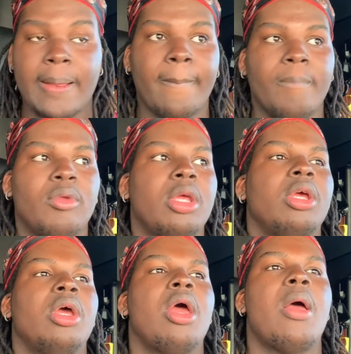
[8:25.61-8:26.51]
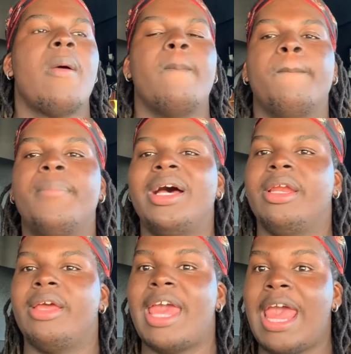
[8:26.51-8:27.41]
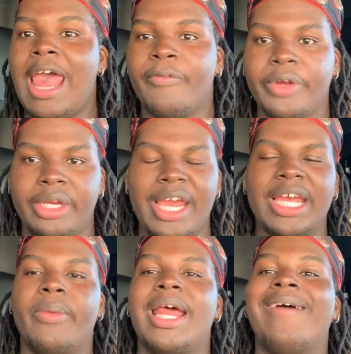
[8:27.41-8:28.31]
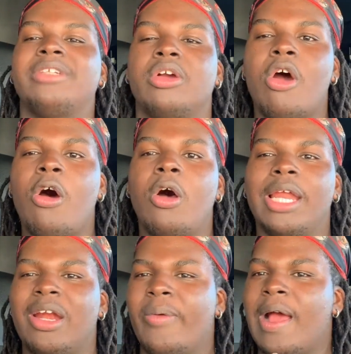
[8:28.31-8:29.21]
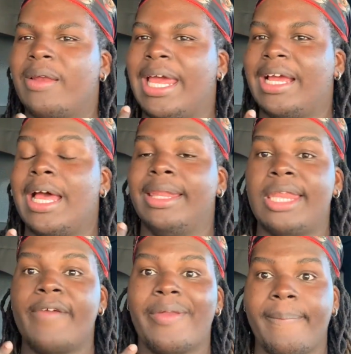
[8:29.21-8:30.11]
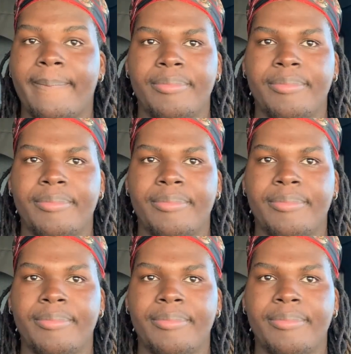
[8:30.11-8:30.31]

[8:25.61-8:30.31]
But every day I would have to call at around like 11